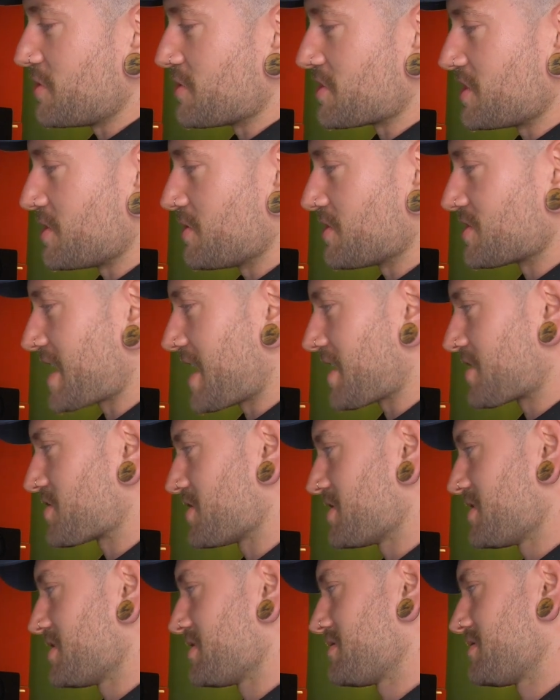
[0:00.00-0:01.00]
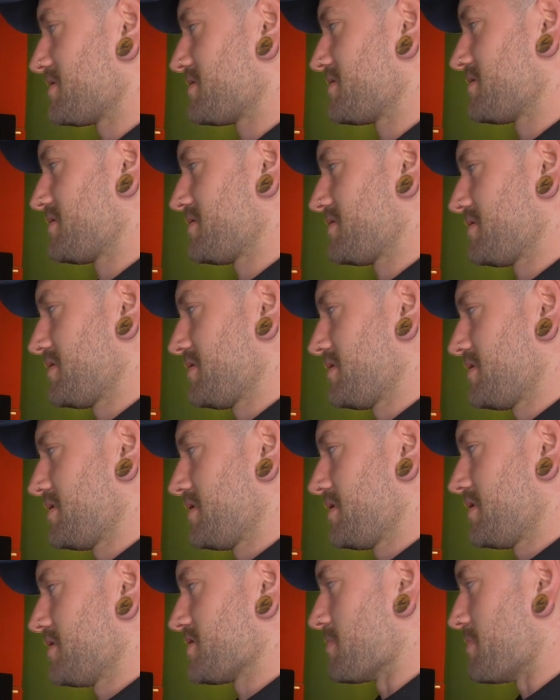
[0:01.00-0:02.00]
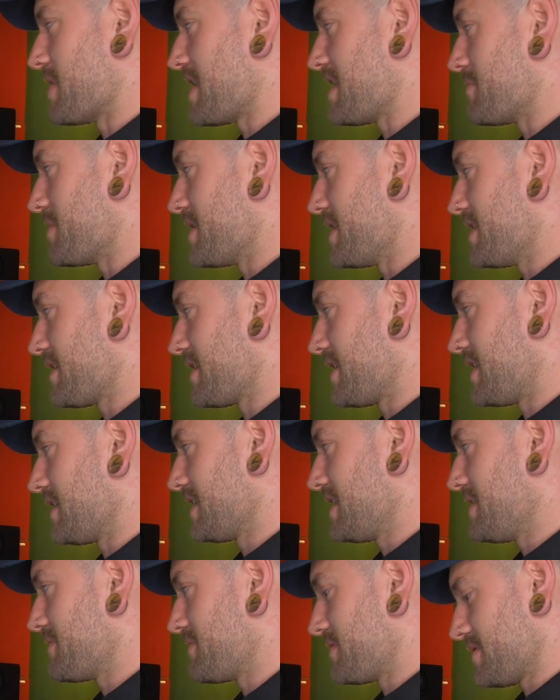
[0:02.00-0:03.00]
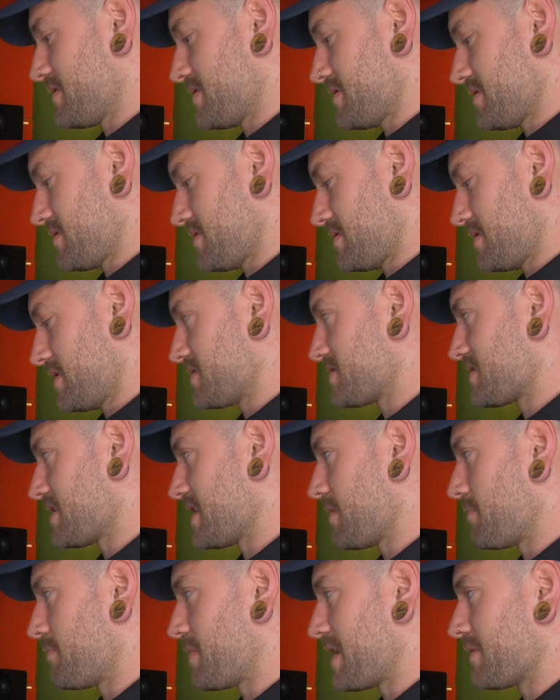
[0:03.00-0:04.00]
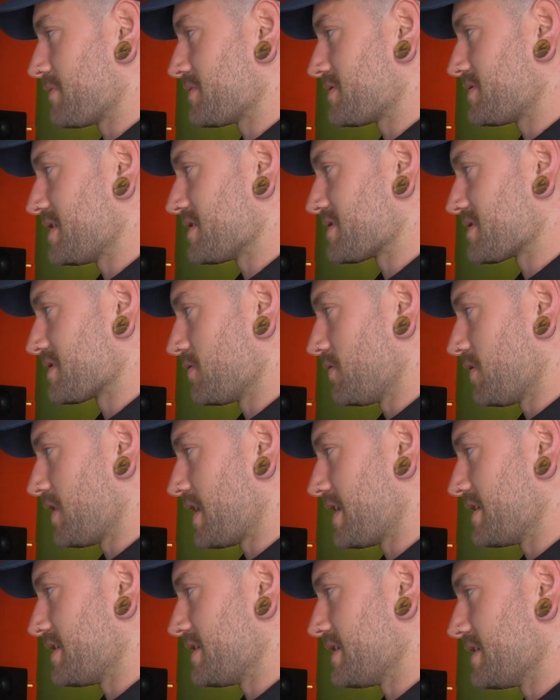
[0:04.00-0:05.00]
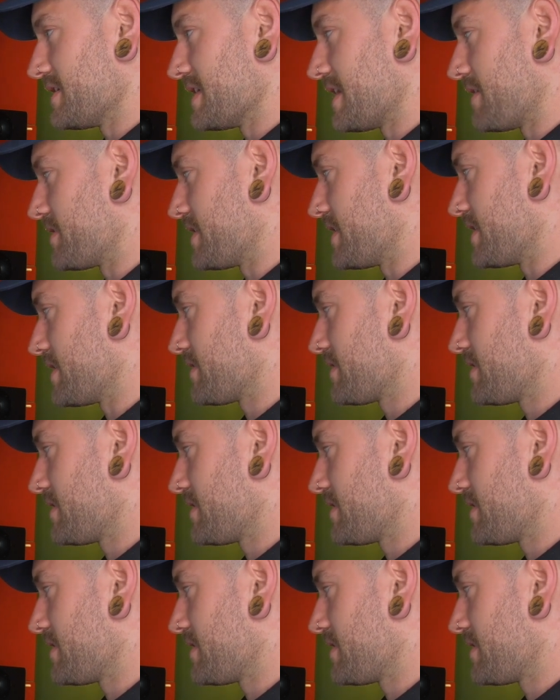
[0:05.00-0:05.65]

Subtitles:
a new section. So maybe I'll even, let's say I'll bounce this little idea down here